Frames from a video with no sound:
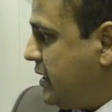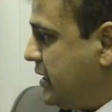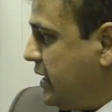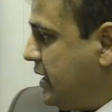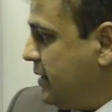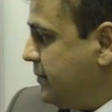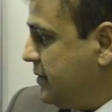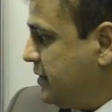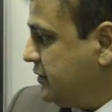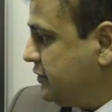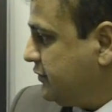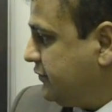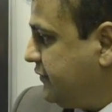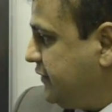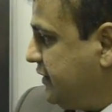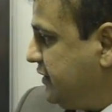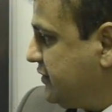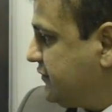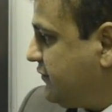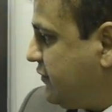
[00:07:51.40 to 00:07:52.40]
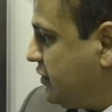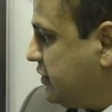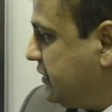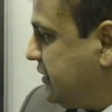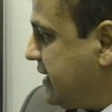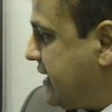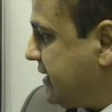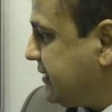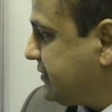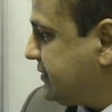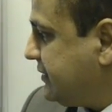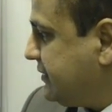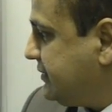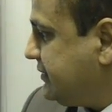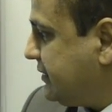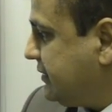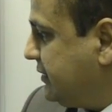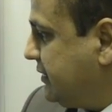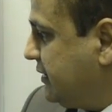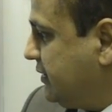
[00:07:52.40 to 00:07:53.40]
able to freeze foreign
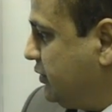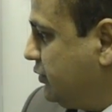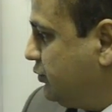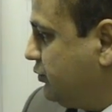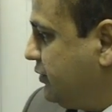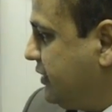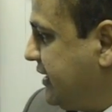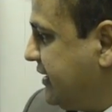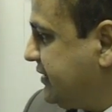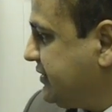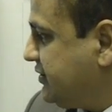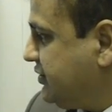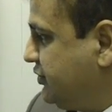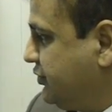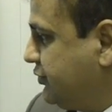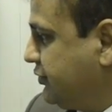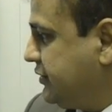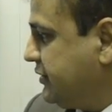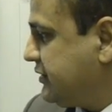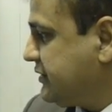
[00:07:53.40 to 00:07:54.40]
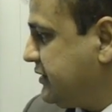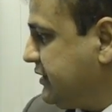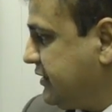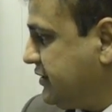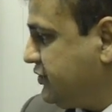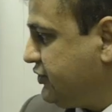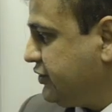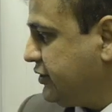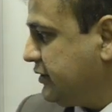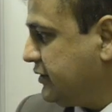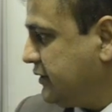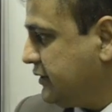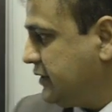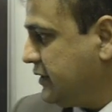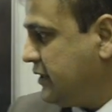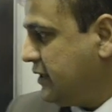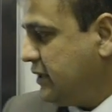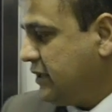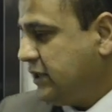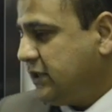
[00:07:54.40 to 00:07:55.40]
assets under U.S.
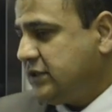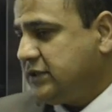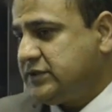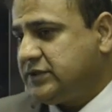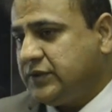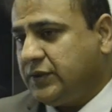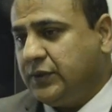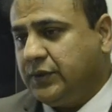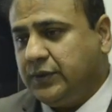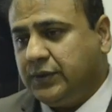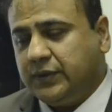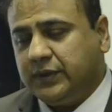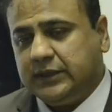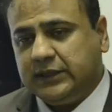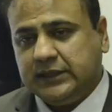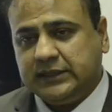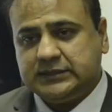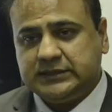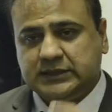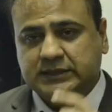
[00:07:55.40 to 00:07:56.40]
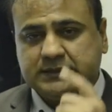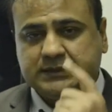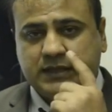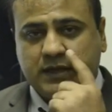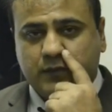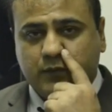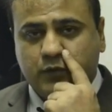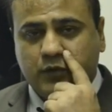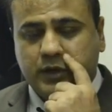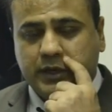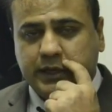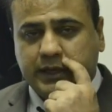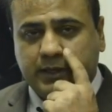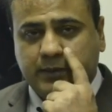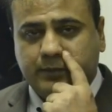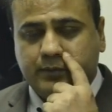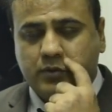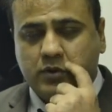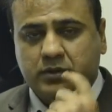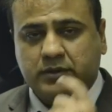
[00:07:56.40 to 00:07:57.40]
jurisdiction. So this is a very
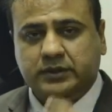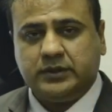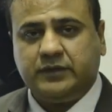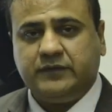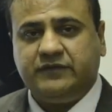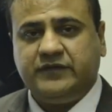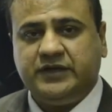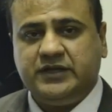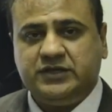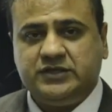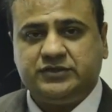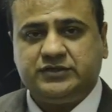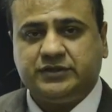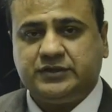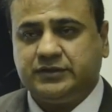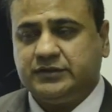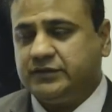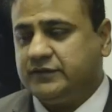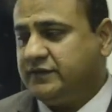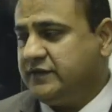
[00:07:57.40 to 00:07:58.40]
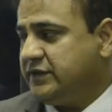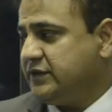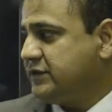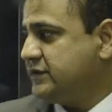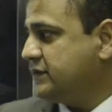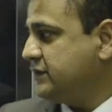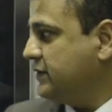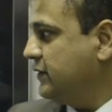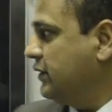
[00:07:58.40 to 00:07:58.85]
important feature of this